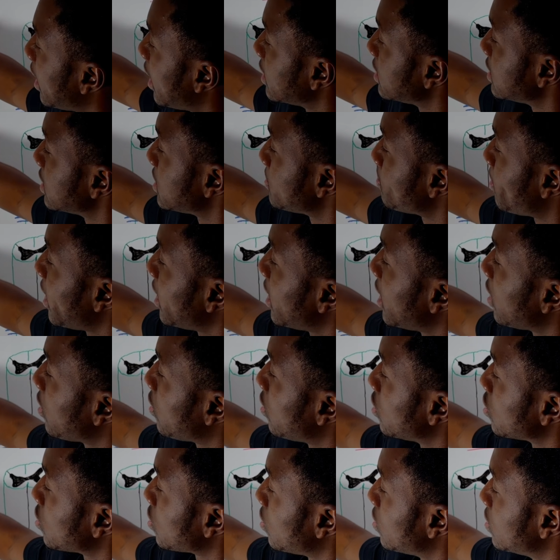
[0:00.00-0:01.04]
and the spinal
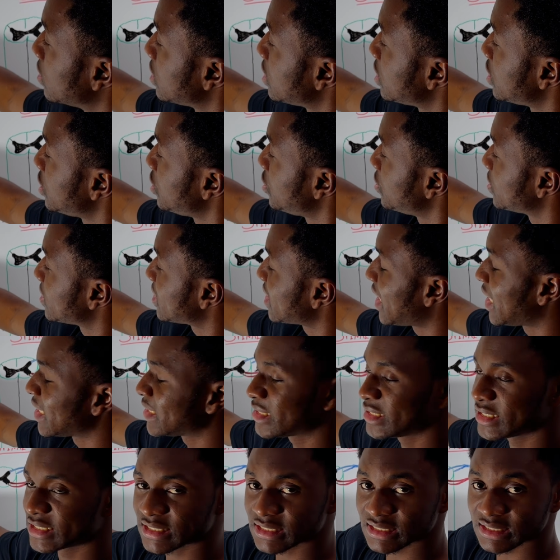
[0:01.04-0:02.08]
cord continues
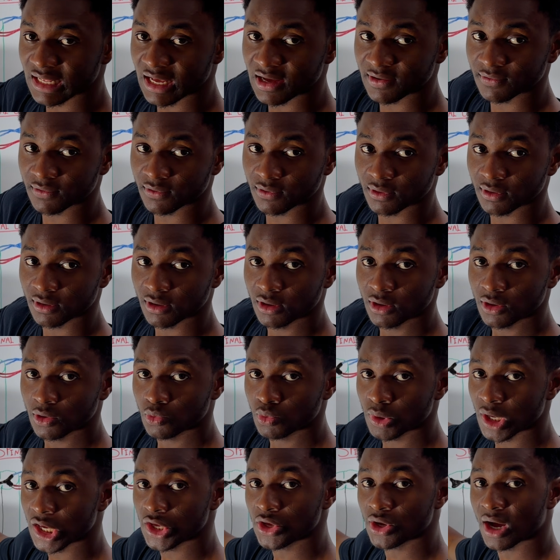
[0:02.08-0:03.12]
at this level
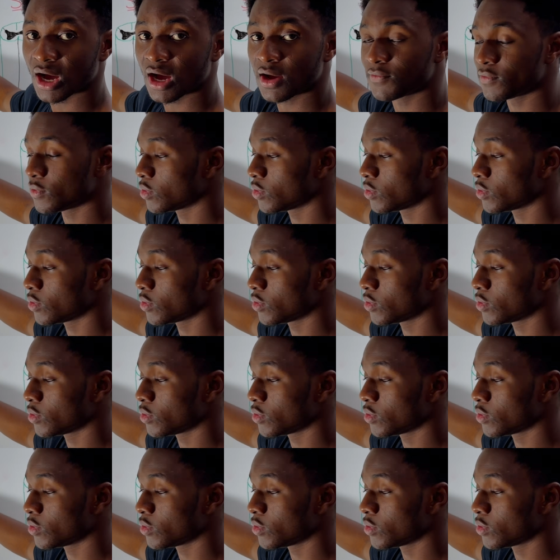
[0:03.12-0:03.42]
where you have